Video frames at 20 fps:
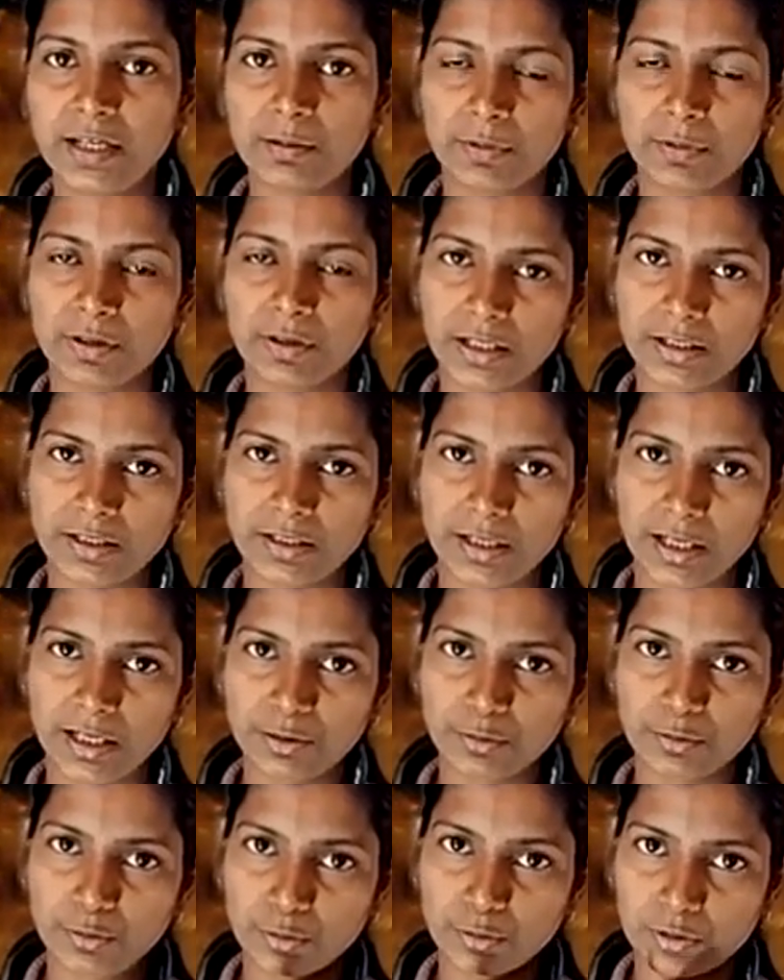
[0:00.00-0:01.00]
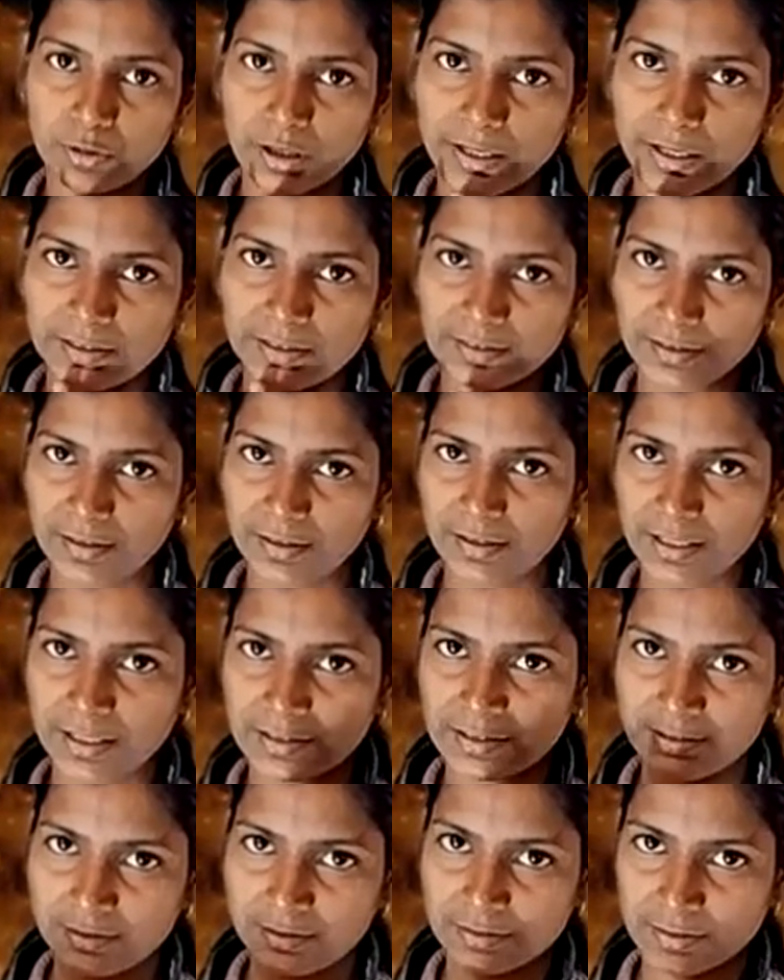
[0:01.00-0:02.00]
But I try to look at
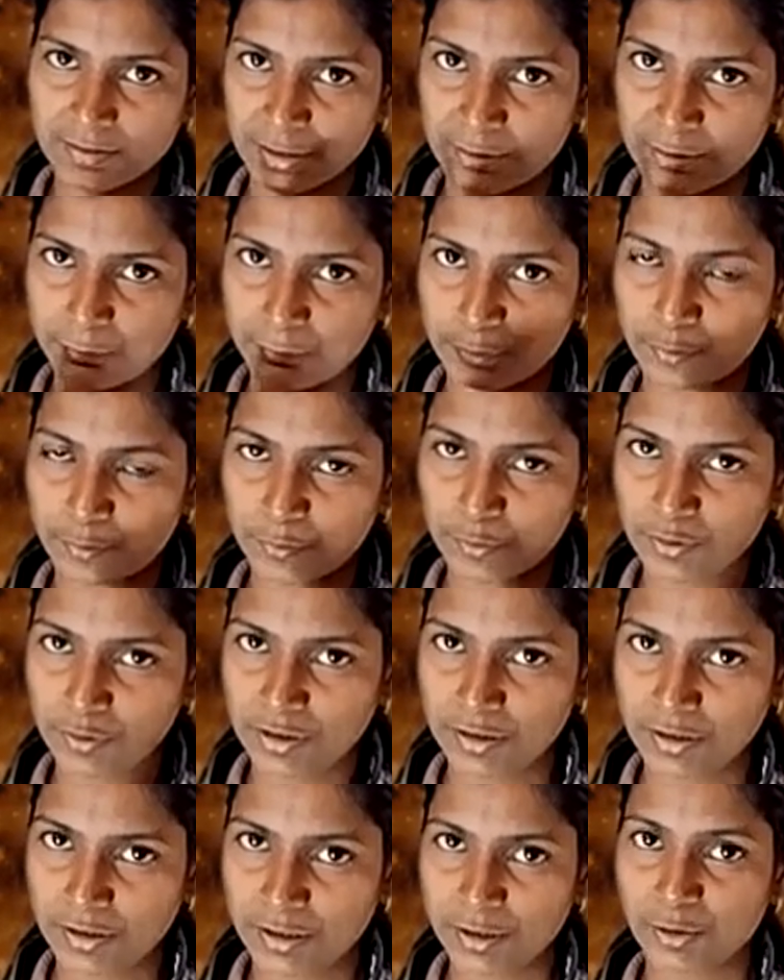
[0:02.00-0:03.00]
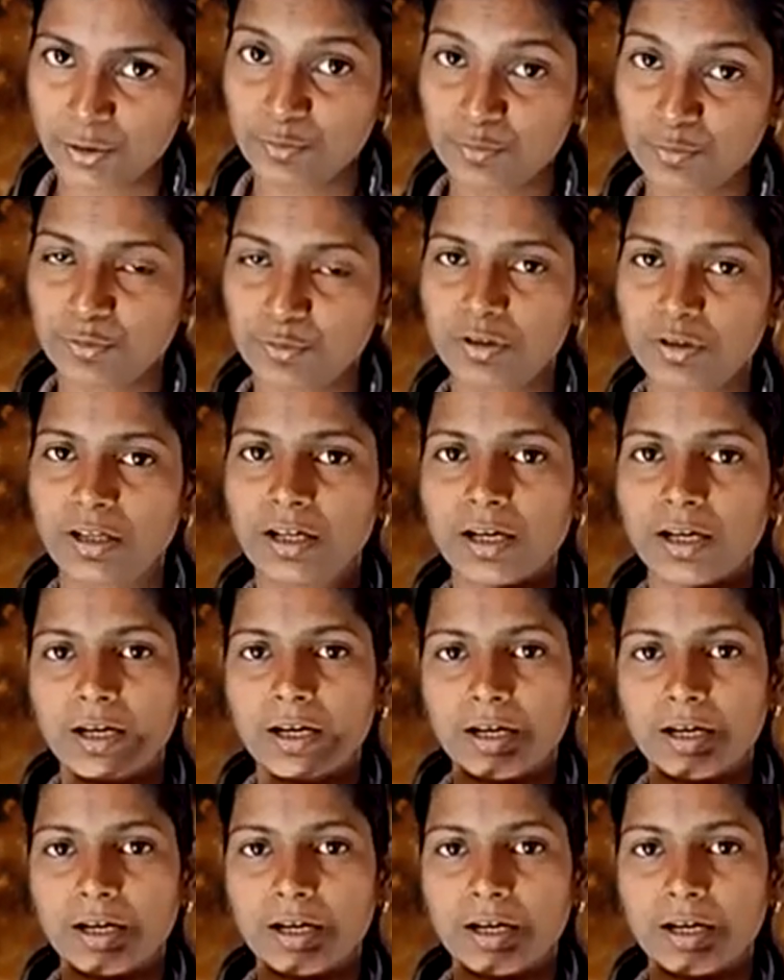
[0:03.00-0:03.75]
sunrise, sunset, full moon, new moon,